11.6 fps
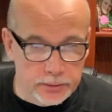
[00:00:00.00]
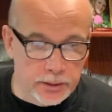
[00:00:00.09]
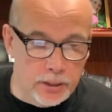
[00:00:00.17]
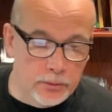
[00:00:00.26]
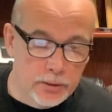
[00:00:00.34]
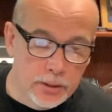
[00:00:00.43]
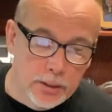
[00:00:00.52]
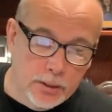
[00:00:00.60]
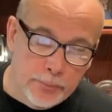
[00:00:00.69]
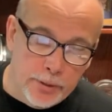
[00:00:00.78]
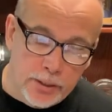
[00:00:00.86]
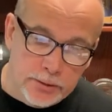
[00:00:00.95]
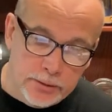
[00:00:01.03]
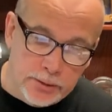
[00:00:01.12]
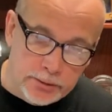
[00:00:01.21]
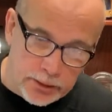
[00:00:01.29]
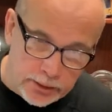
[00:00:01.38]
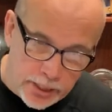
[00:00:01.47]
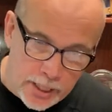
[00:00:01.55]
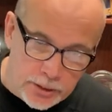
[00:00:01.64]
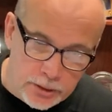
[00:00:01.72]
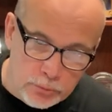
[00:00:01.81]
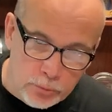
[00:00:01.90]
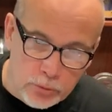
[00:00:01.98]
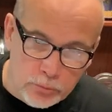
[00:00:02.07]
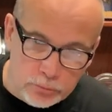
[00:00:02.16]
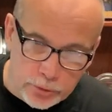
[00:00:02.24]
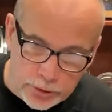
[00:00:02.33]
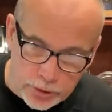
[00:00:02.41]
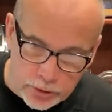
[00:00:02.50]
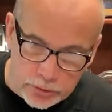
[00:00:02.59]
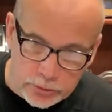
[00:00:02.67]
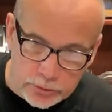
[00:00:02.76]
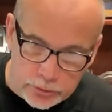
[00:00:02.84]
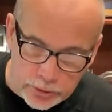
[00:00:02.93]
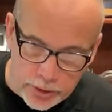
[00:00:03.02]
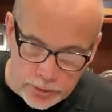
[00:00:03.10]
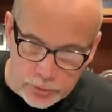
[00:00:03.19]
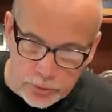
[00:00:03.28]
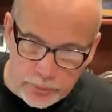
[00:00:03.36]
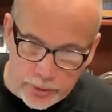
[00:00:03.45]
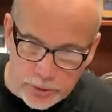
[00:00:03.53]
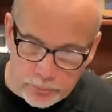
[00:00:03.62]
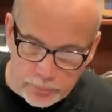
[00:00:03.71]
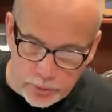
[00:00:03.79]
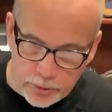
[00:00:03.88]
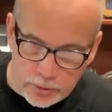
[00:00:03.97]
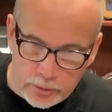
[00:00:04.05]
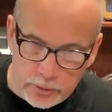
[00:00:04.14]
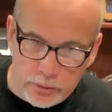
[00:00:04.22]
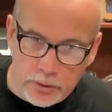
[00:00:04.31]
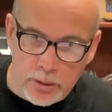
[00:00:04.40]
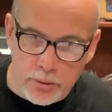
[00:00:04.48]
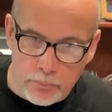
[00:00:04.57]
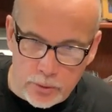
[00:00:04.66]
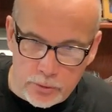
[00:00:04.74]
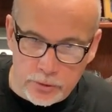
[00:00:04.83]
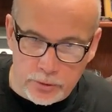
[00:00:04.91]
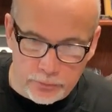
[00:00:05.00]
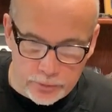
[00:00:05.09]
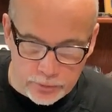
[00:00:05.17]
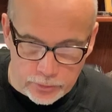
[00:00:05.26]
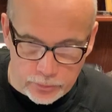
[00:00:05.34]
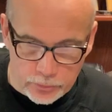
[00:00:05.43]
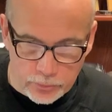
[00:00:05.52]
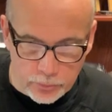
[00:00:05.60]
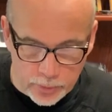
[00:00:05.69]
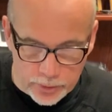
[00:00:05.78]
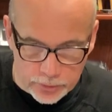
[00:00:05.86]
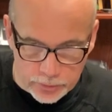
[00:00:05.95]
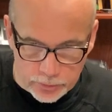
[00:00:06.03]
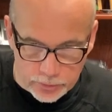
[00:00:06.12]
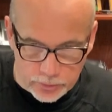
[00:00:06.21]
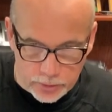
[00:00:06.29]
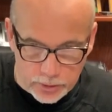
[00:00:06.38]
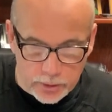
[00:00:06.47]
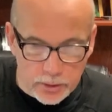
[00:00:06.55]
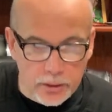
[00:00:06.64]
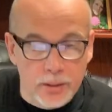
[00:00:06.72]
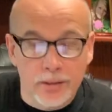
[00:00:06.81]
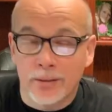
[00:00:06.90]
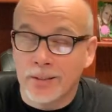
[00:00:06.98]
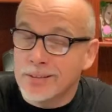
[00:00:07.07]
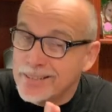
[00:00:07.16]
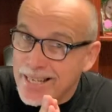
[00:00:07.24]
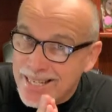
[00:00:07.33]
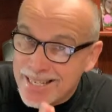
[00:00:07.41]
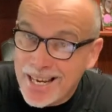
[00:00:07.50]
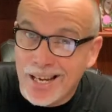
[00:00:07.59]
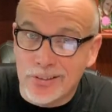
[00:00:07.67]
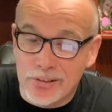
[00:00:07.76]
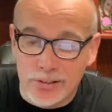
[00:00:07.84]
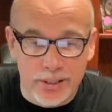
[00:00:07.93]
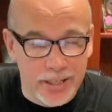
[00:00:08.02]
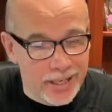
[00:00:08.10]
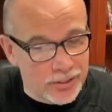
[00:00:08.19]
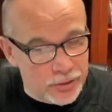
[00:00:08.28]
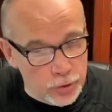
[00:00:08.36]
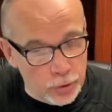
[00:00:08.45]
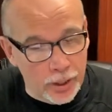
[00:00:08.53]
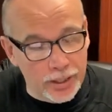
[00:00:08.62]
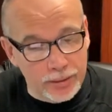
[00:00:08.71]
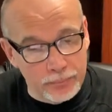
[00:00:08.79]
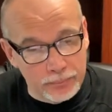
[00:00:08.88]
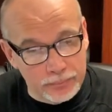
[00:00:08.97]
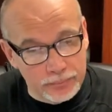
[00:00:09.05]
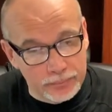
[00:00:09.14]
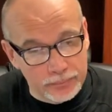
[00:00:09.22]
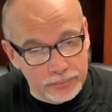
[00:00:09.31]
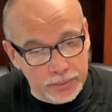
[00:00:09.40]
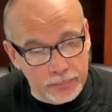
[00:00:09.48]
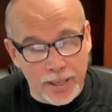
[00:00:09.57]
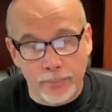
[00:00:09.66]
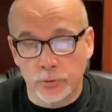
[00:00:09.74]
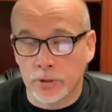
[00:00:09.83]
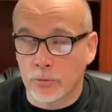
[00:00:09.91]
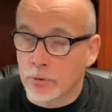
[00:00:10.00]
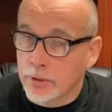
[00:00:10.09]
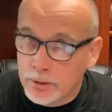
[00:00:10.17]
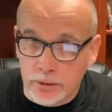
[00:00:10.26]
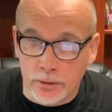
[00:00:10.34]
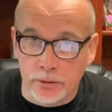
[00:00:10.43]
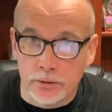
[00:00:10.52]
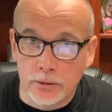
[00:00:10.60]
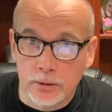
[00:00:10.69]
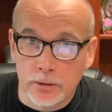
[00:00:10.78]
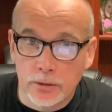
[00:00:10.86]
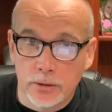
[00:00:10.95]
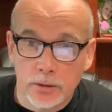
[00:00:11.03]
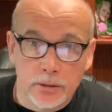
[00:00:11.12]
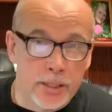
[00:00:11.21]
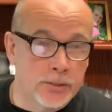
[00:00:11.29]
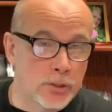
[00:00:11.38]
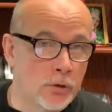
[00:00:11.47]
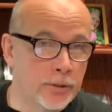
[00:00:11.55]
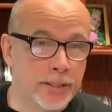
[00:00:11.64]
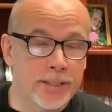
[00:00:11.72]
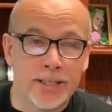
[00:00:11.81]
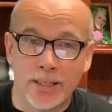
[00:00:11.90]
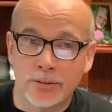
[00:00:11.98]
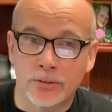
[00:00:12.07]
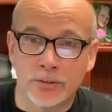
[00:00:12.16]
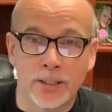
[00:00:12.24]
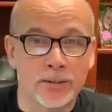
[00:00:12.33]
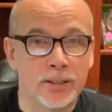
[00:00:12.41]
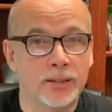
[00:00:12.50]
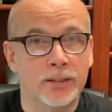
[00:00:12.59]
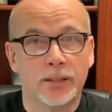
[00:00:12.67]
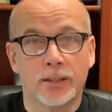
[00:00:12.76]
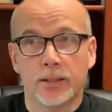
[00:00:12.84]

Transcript: Now, because it says Elijah will return in the tribulation period in the person of the two witnesses. This is a guess. It's not, the Bible's not really clear. It's only a guess. It's something,